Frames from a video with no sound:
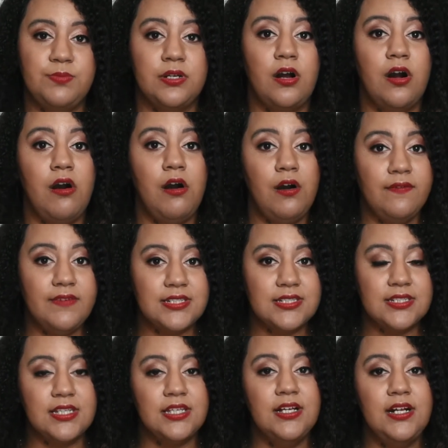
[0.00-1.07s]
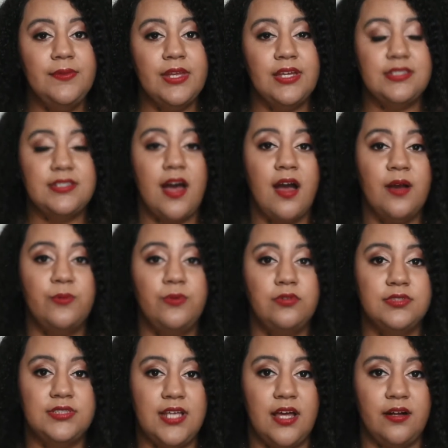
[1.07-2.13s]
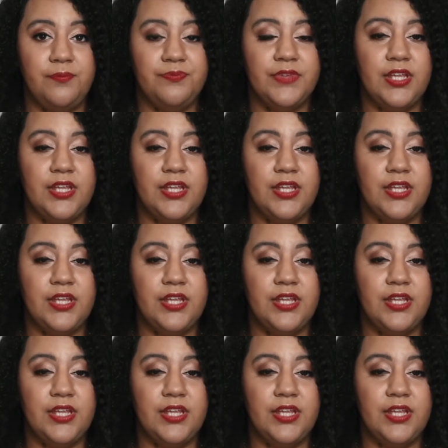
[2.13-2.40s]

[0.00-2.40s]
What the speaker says: but obviously time will tell.